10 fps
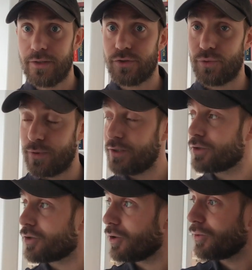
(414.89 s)
So when you
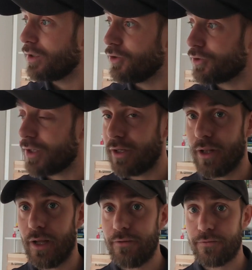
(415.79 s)
go in your daily
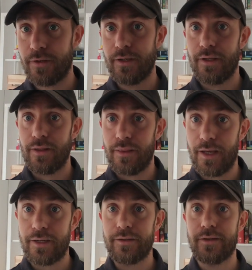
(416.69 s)
life,
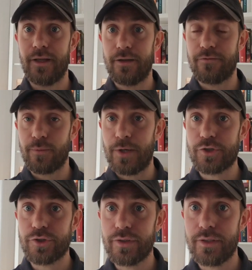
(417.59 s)
that
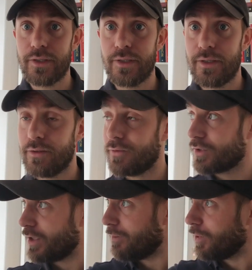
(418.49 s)
information, for
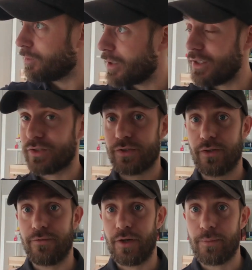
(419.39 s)
example the price
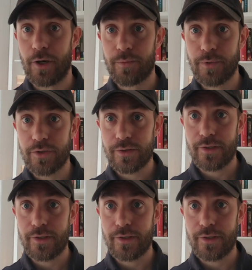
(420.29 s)
of an apartment,